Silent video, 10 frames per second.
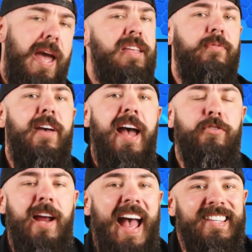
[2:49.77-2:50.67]
the
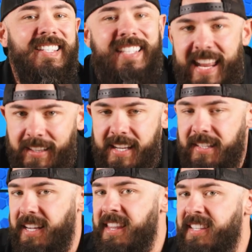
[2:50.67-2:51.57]
manufacturer accidentally
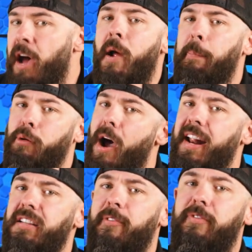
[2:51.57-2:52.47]
sends out a
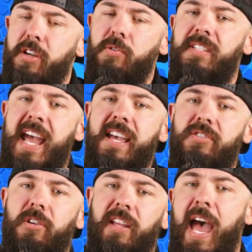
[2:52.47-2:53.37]
product a few
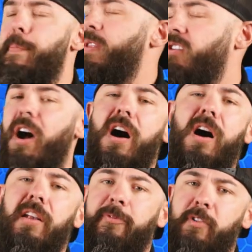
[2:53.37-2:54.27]
days early. Happens
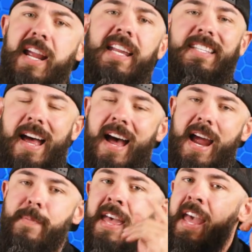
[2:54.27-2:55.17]
all the freaking
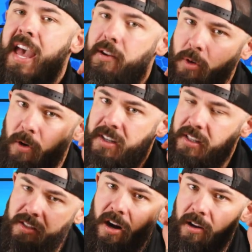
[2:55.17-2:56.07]
time. And of course,
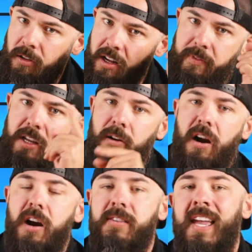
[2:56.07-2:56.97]
this article on
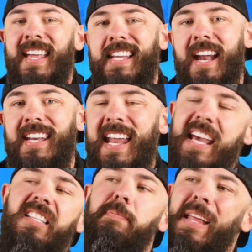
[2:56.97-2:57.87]

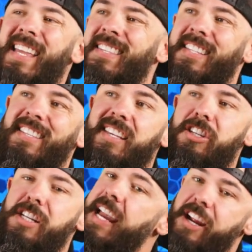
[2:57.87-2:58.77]
Videocardz.net explains the
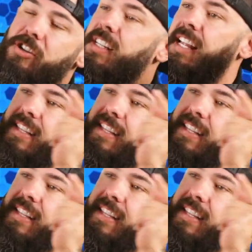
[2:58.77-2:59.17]
situation.